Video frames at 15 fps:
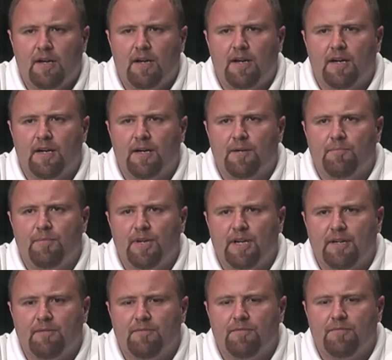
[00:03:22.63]

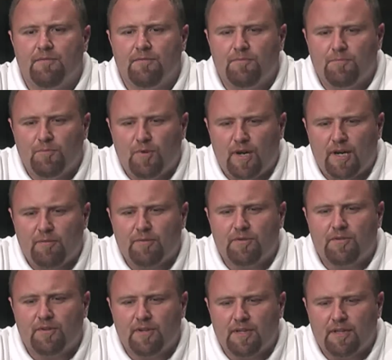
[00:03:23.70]
But what
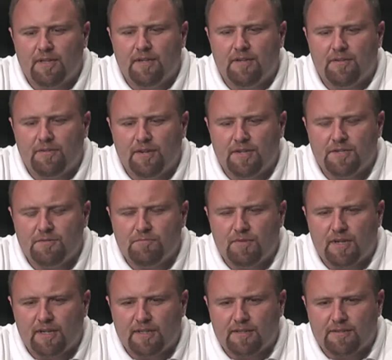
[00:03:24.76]
was the decision
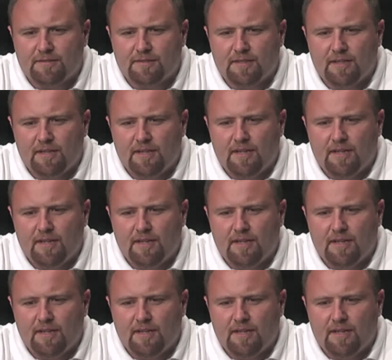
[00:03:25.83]
was,